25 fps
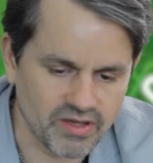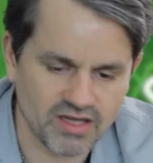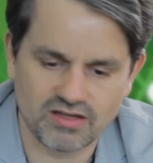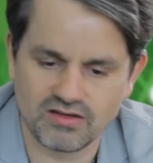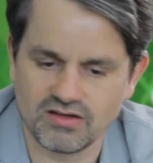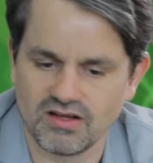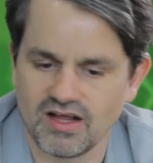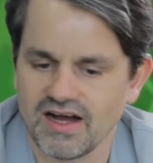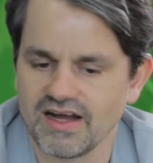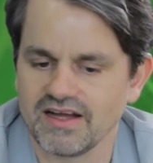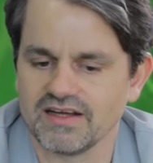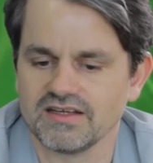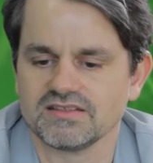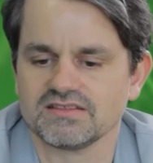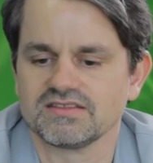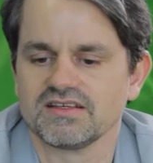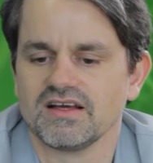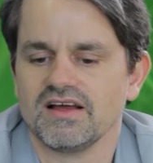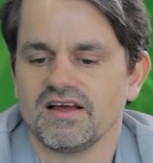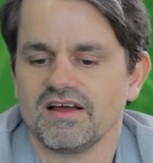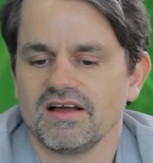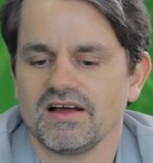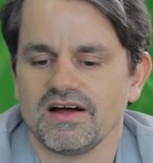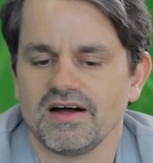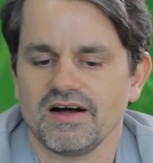big clients
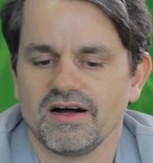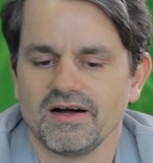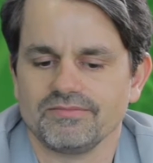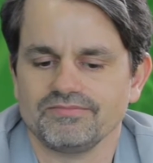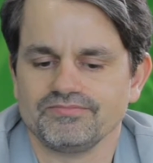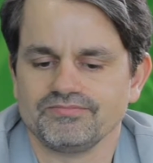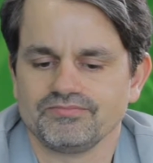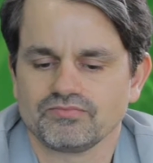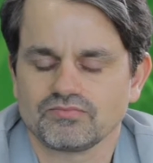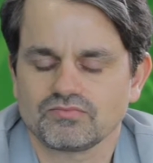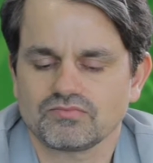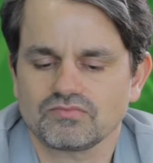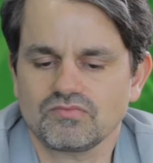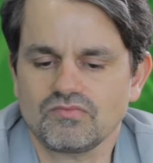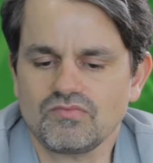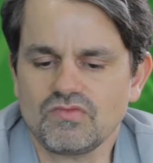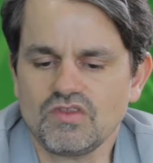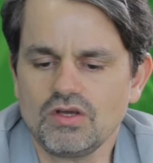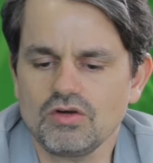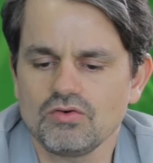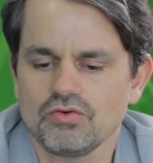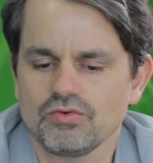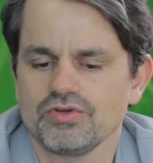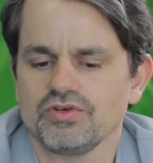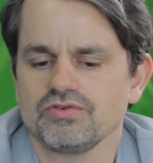
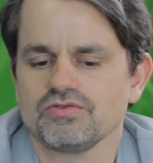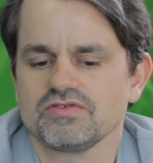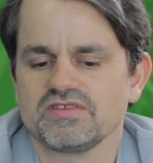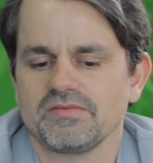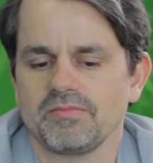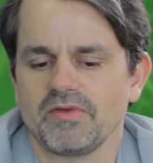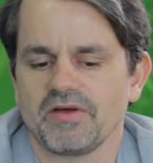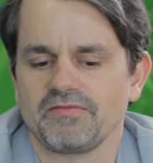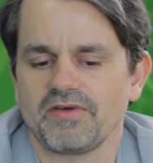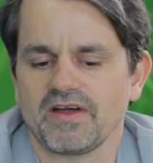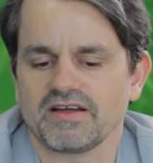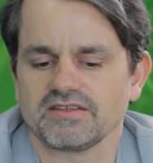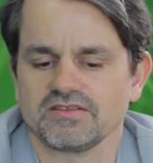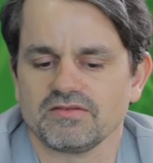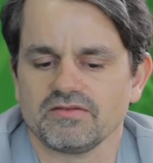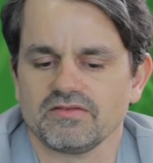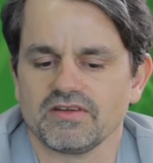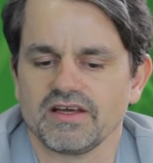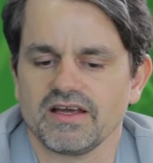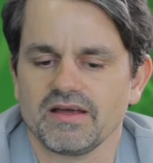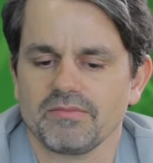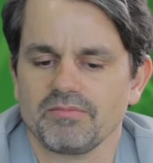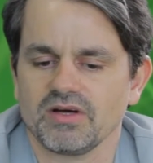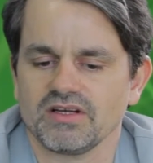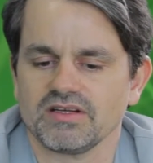who use them
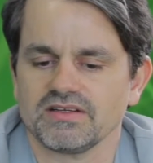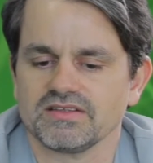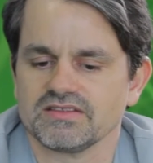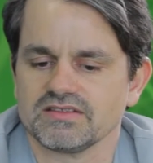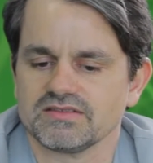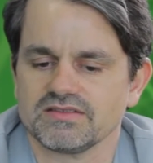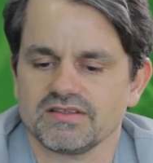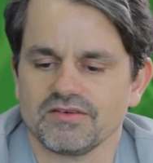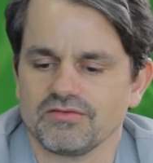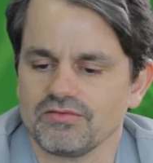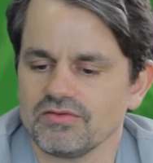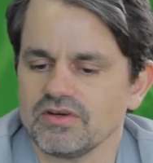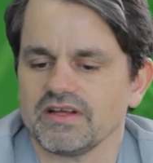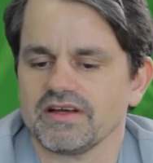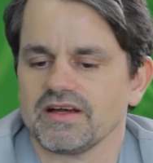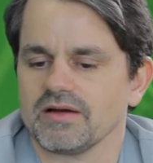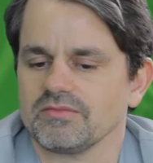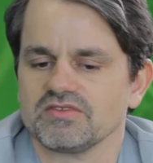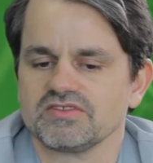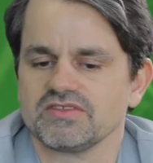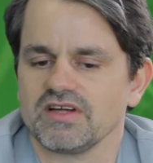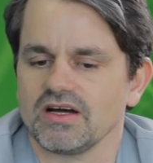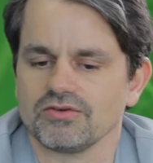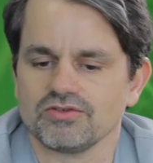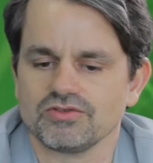effectively. But it really
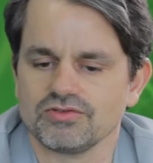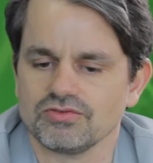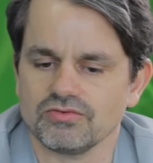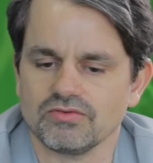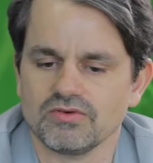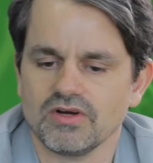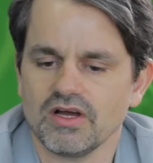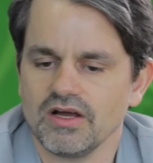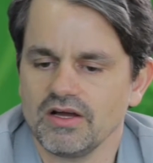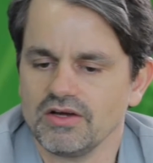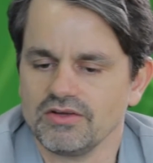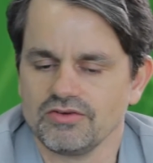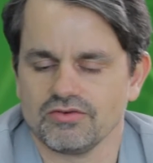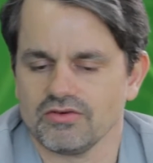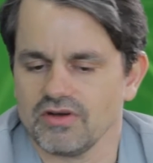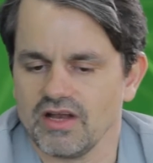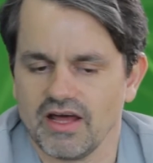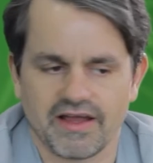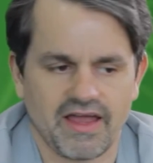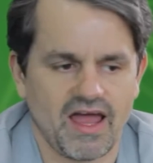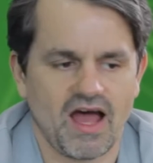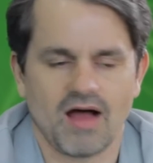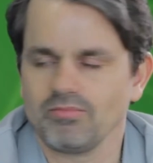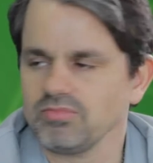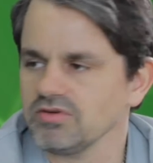comes down to, do you
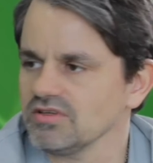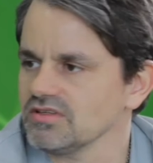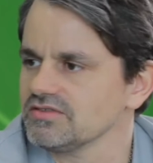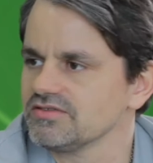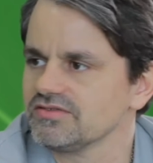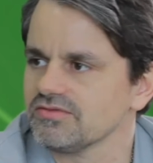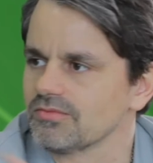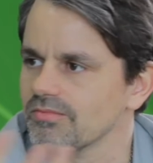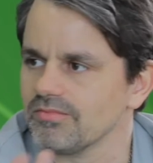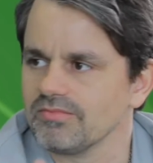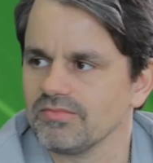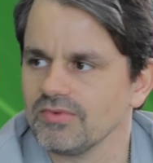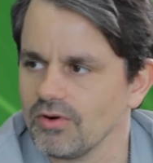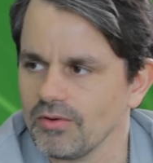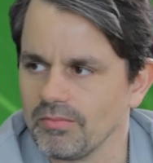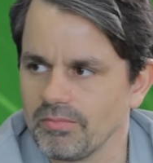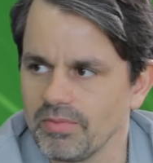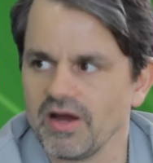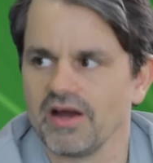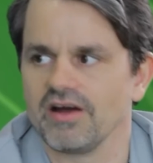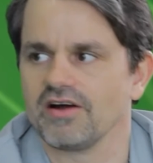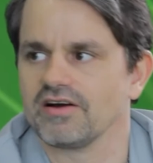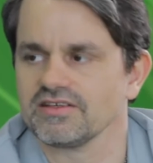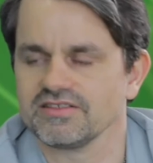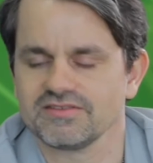like apples or
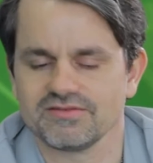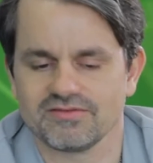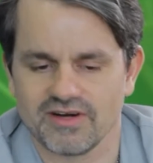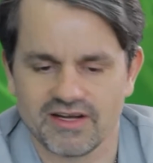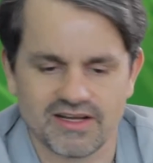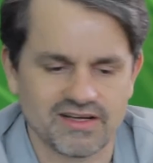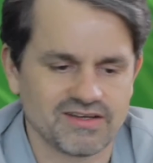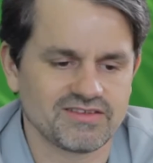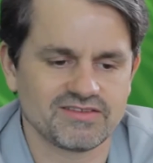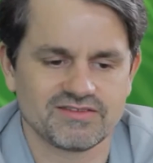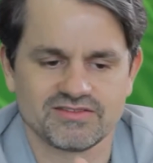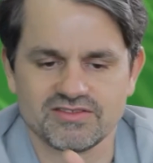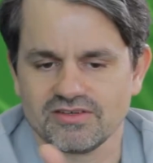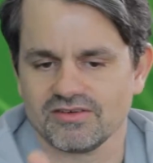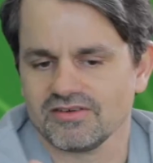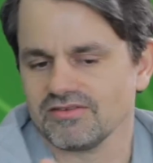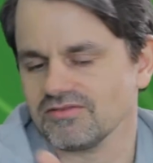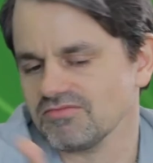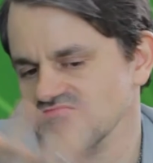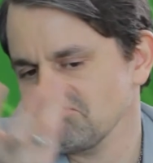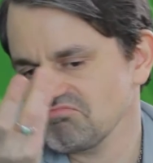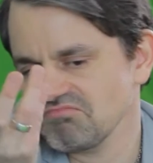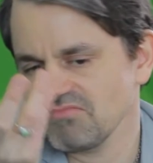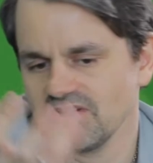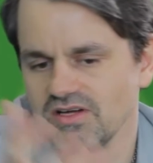pears, right?
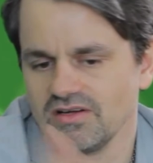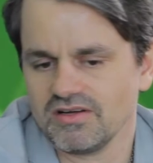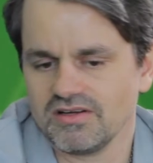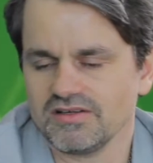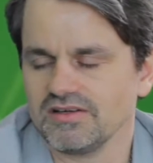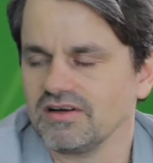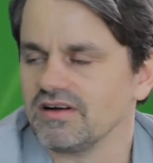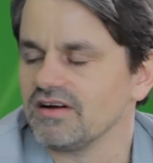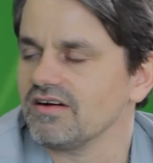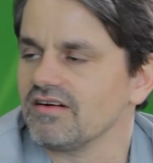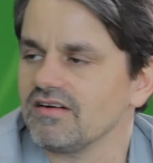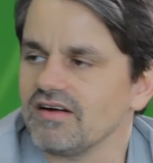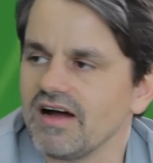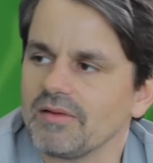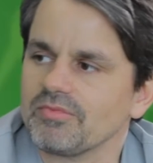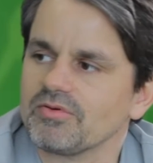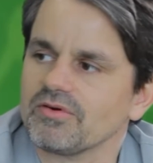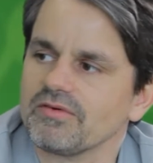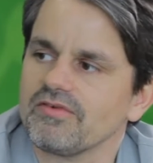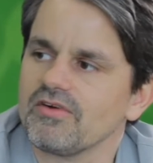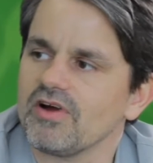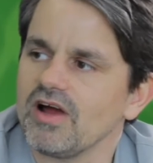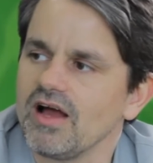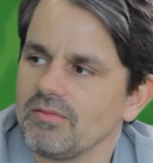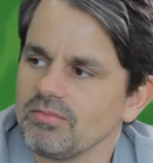So I
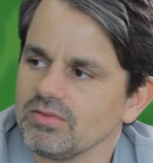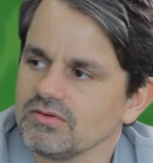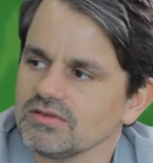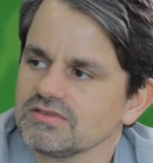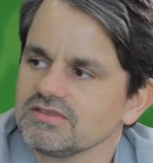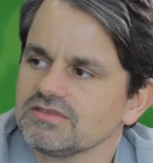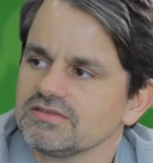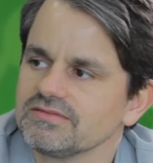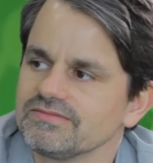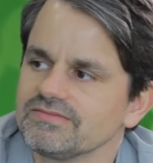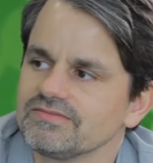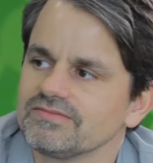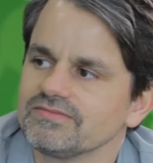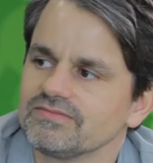prefer apples.